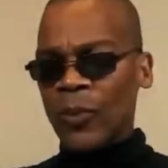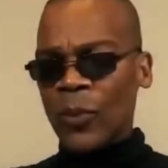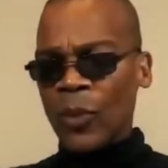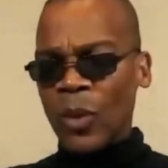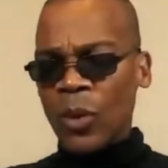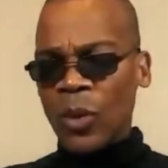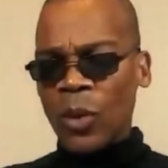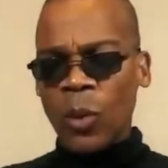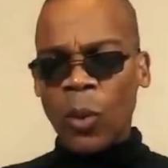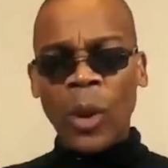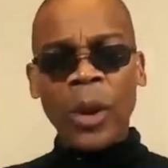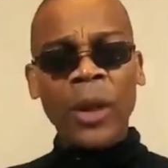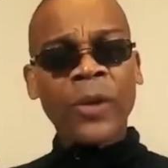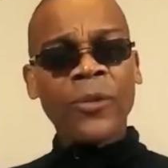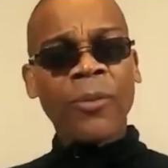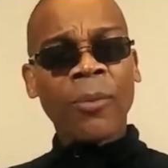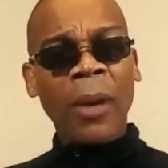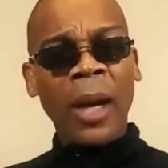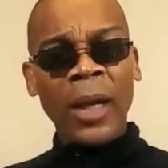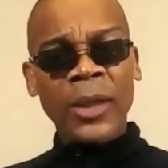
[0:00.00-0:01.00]
one of
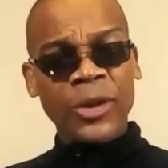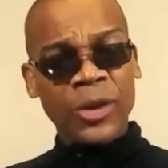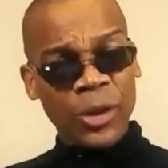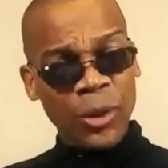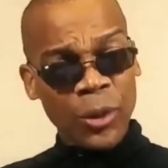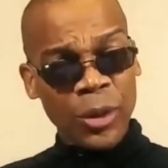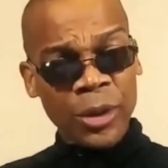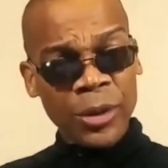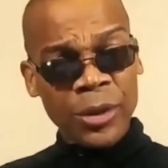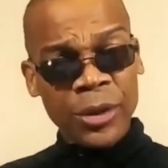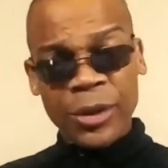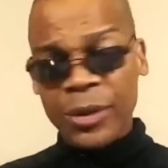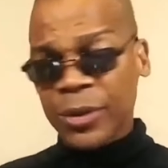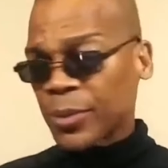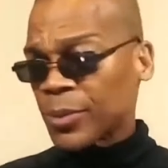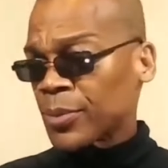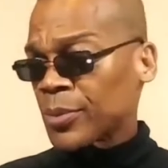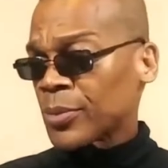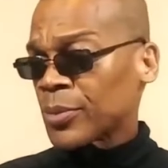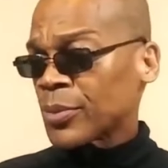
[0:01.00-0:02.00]
my students
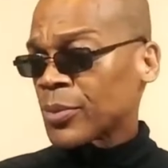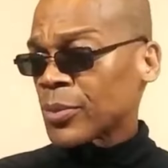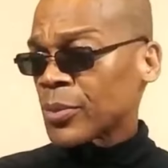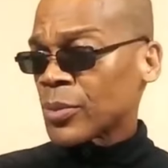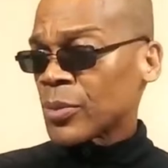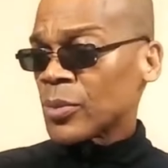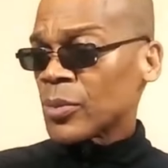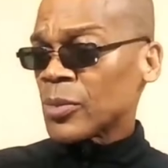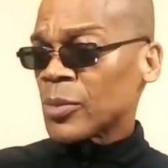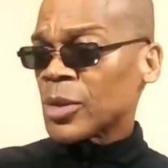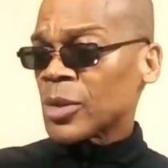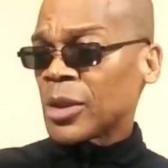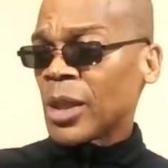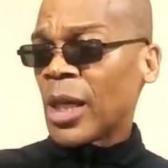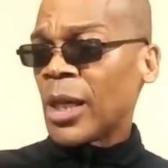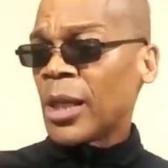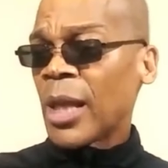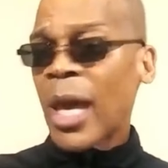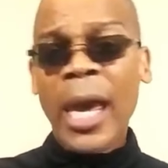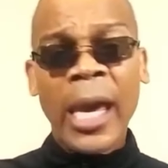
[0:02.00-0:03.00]

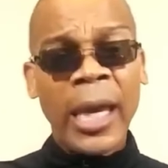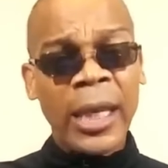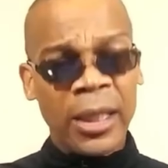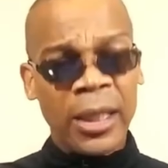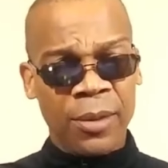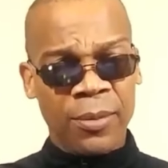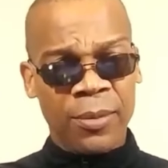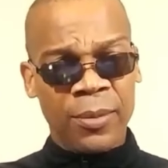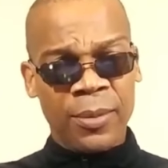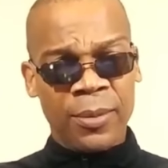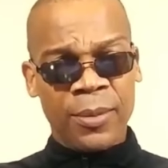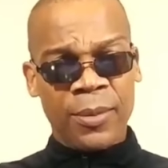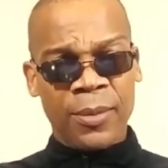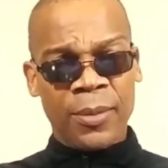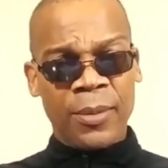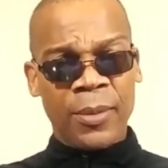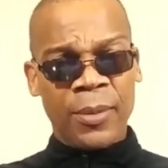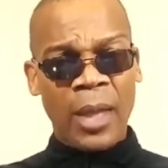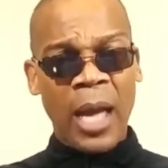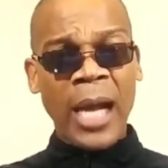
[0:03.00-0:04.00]
said, hey,
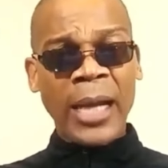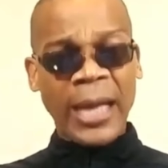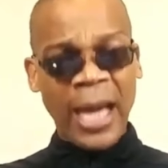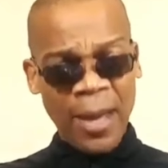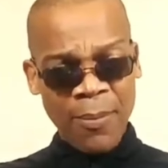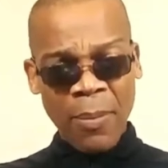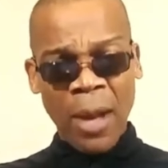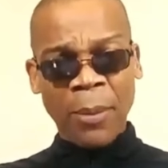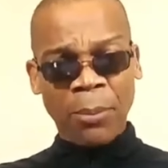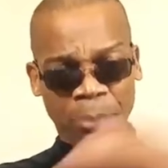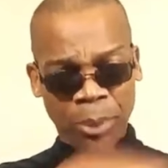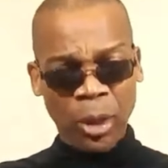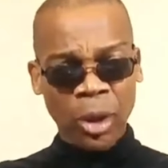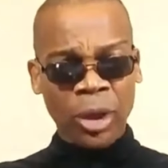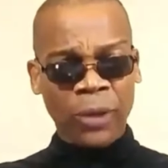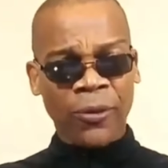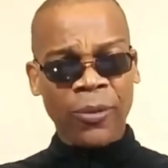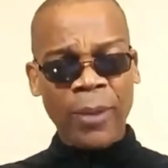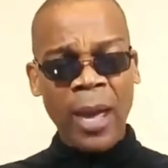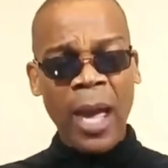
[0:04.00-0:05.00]
I got my
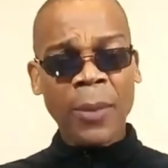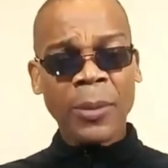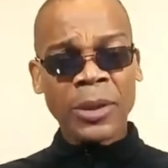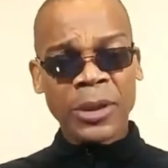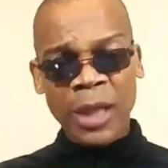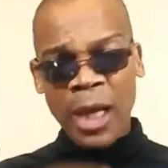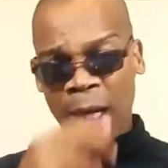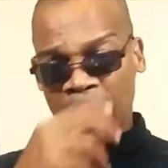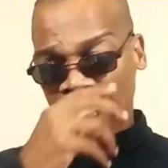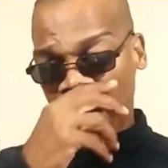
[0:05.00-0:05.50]
book from Amazon.